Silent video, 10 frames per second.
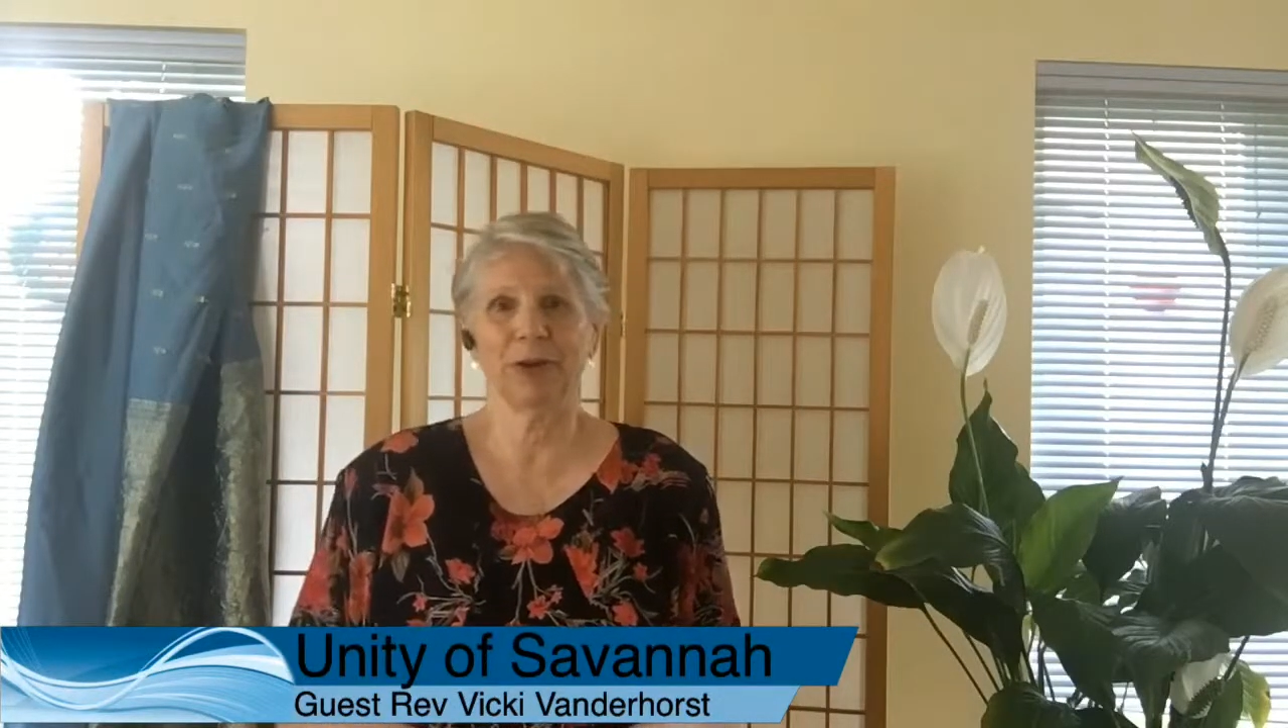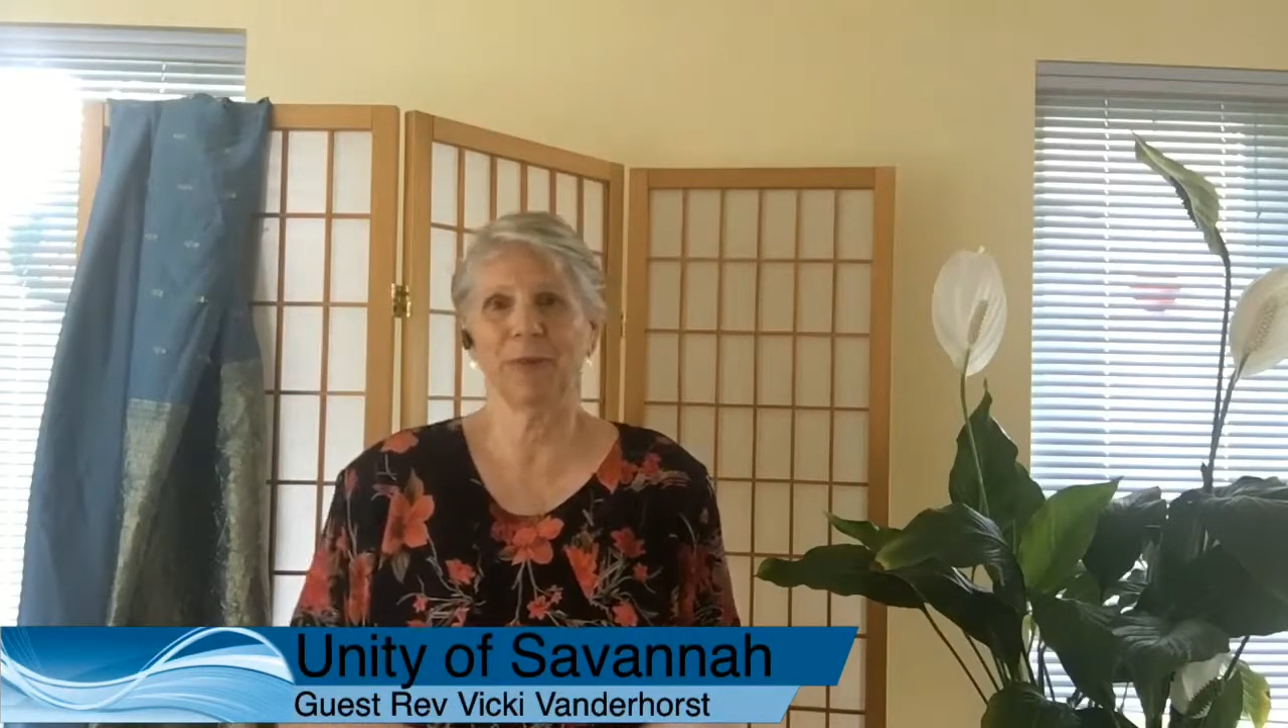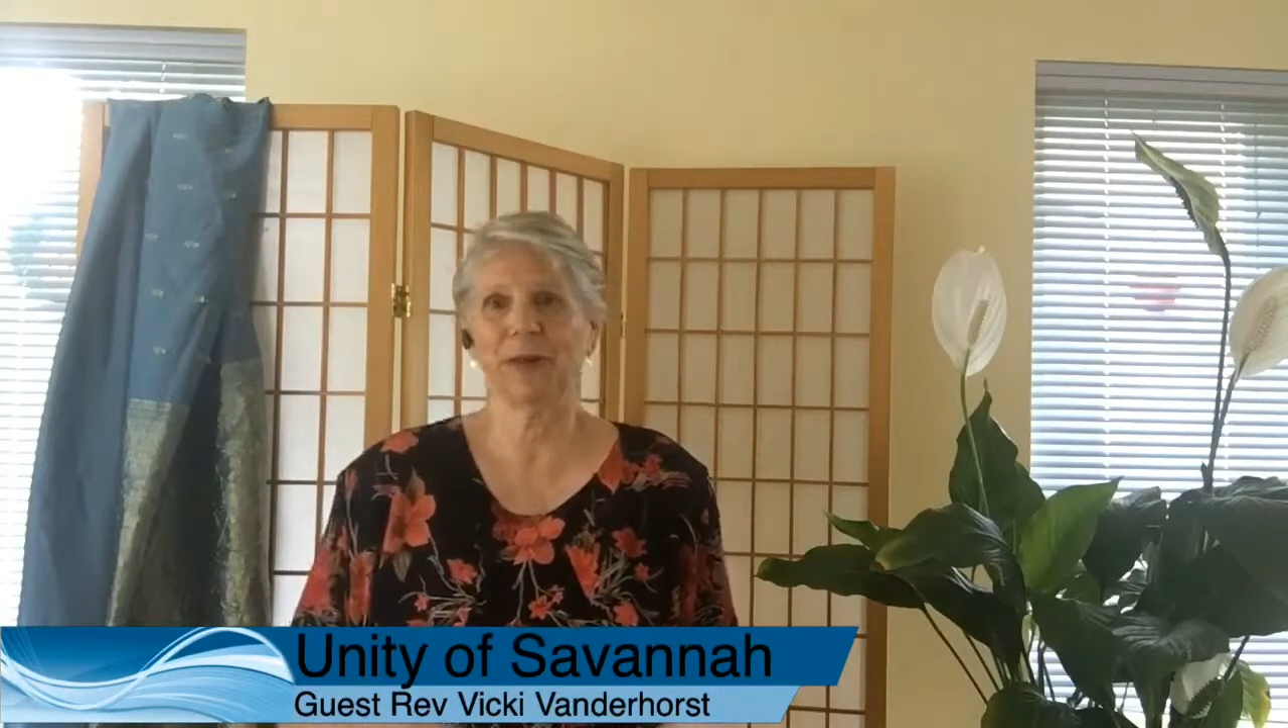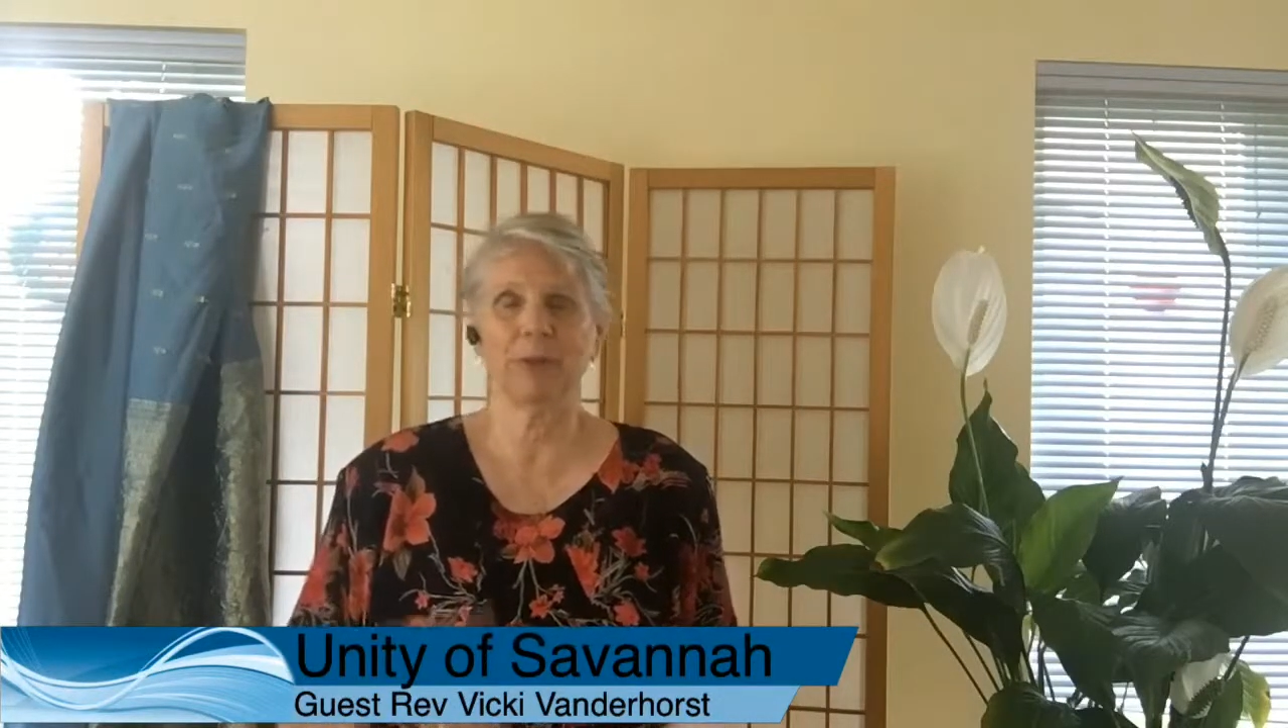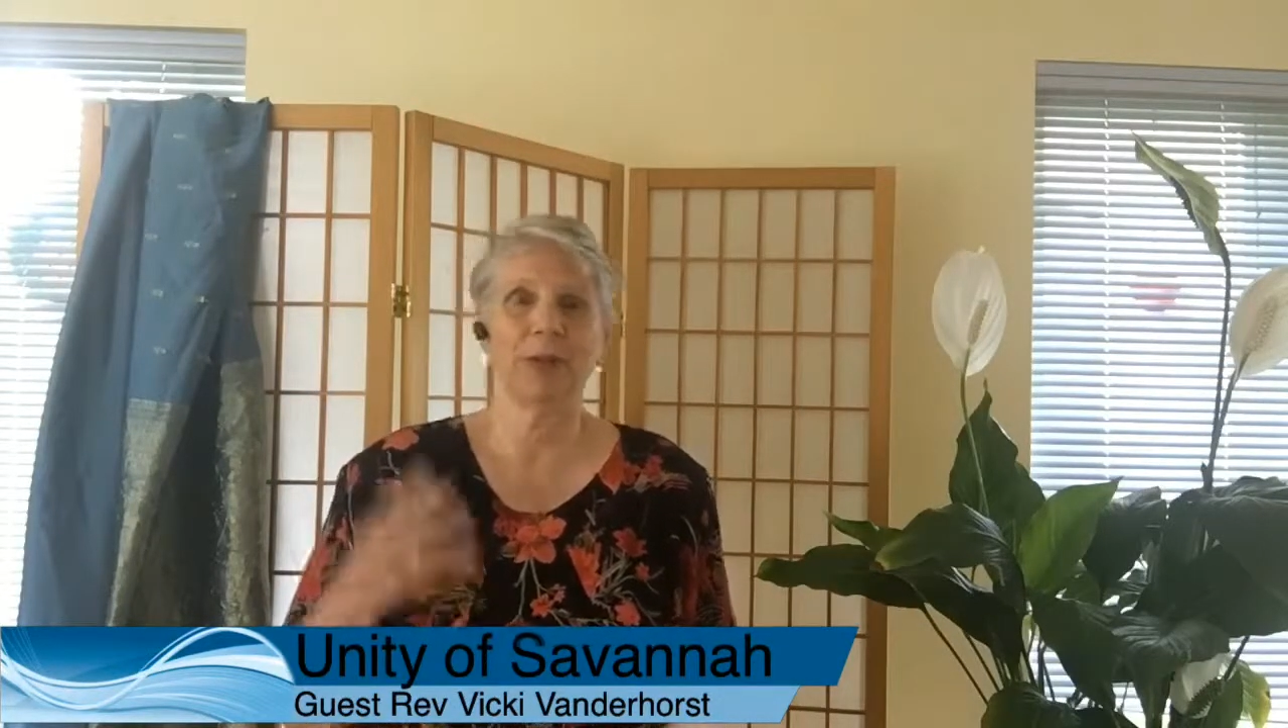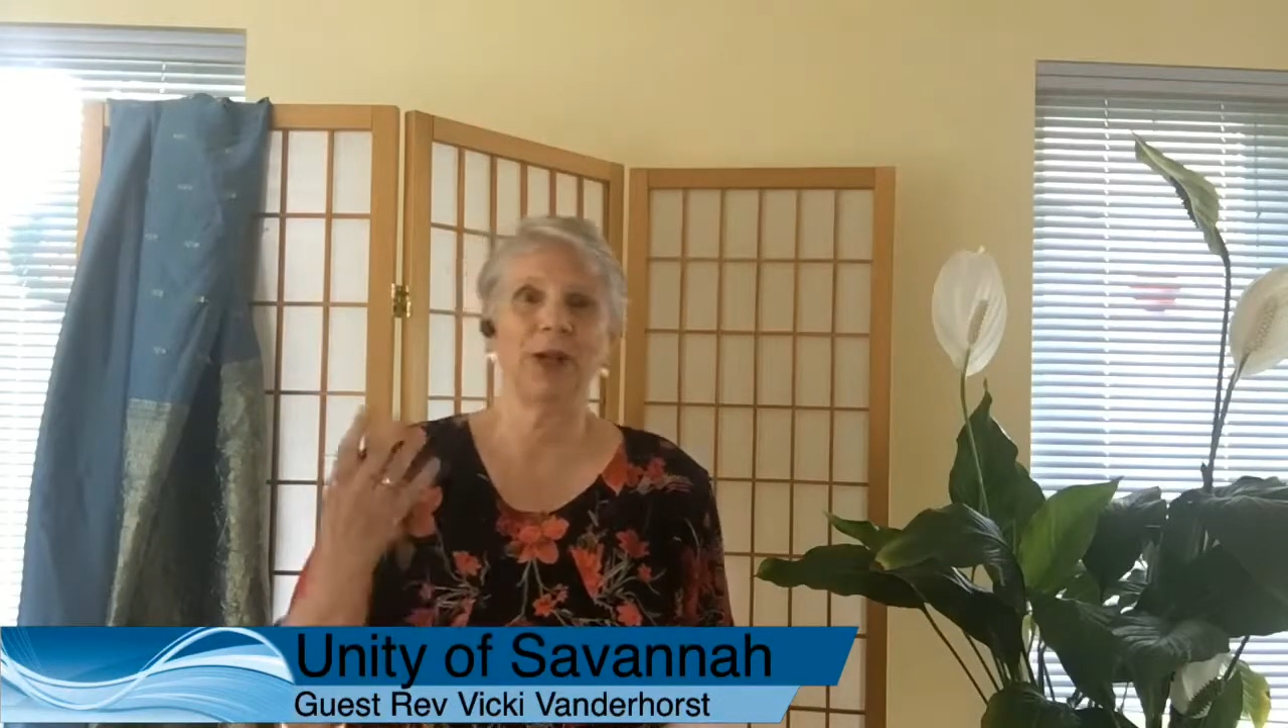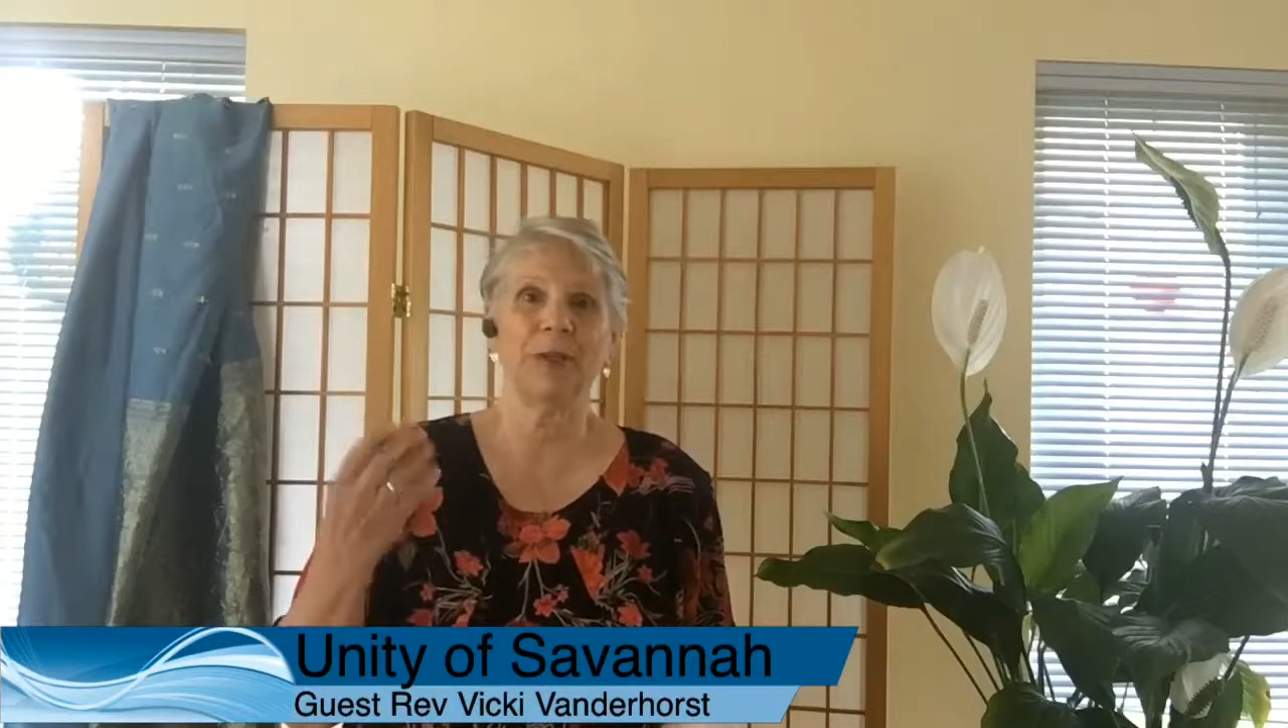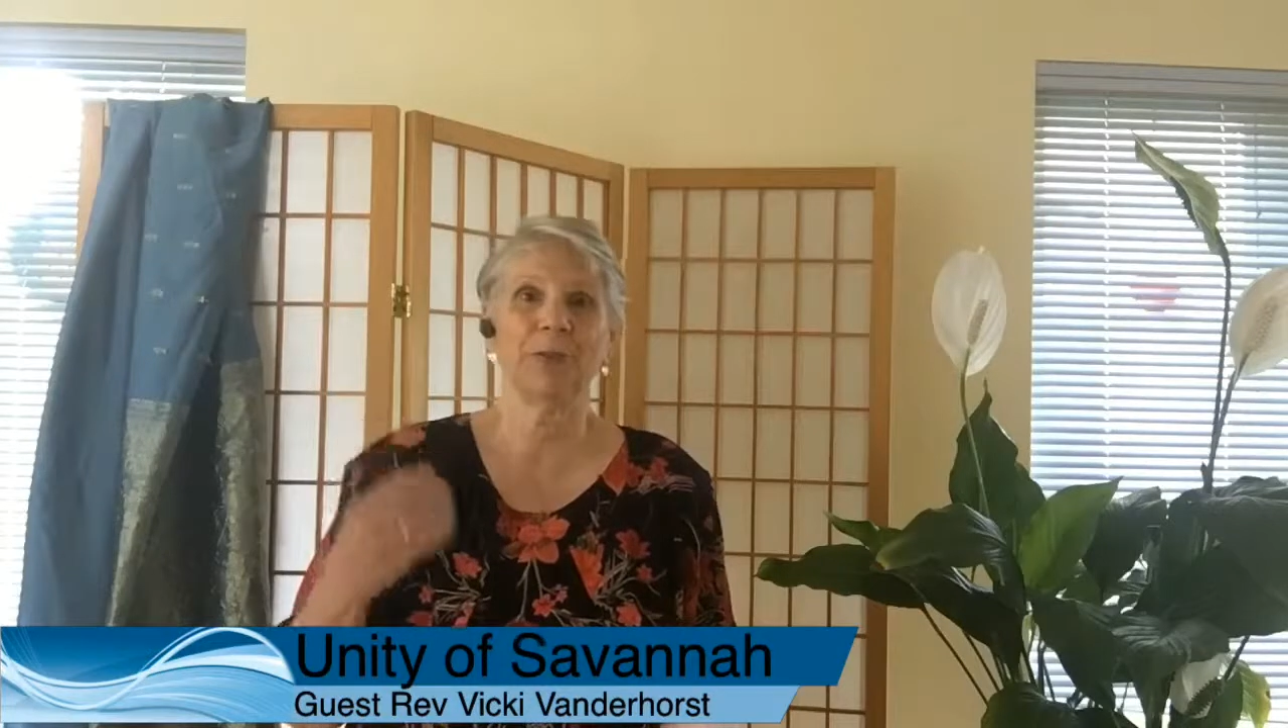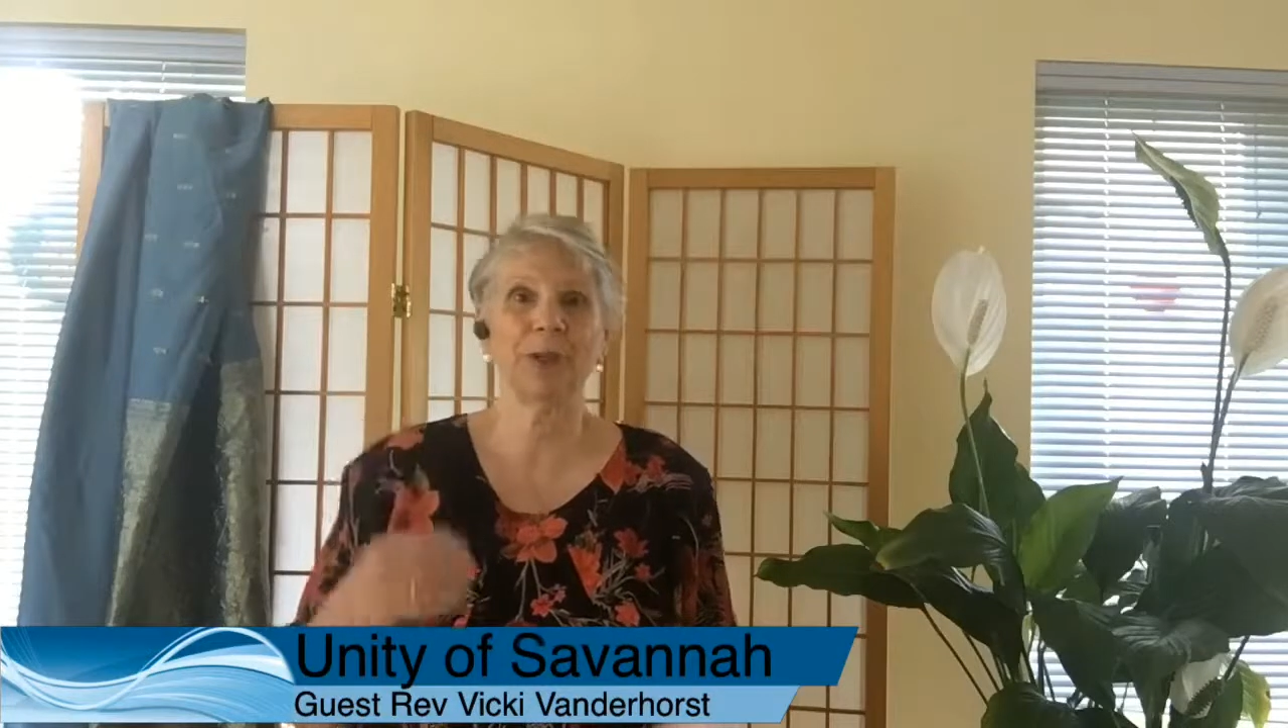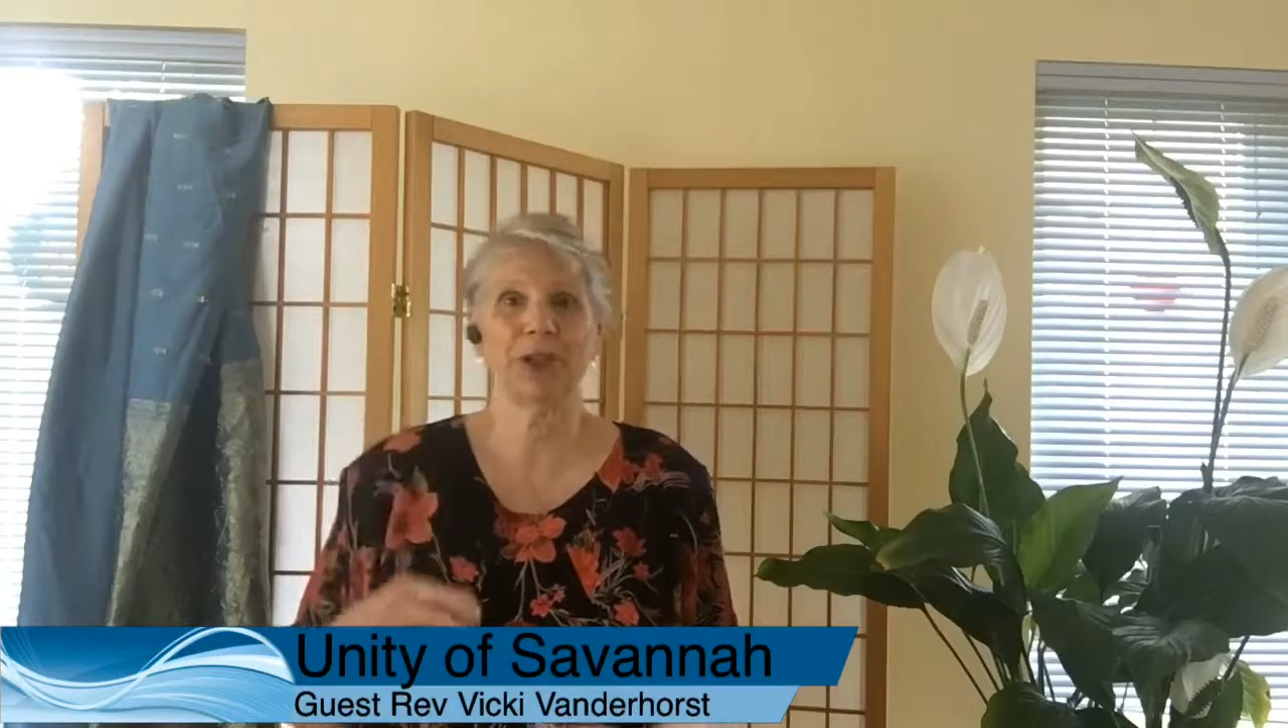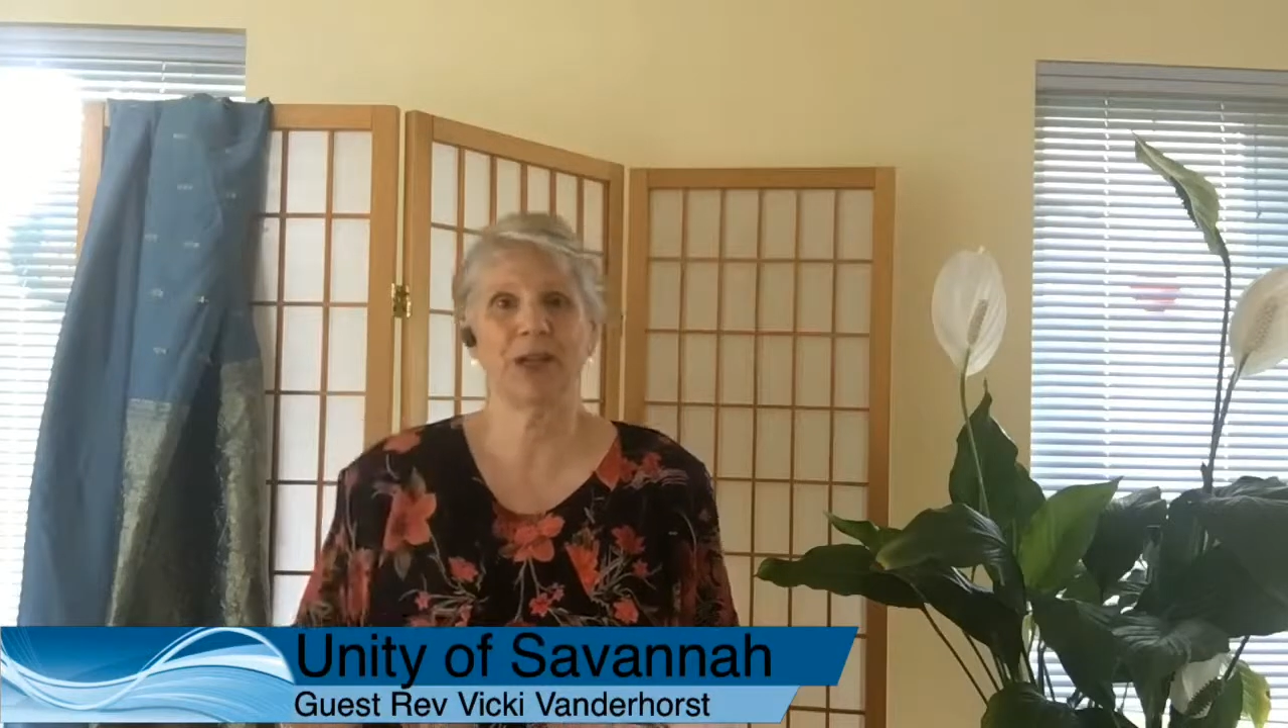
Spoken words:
about the burning bush,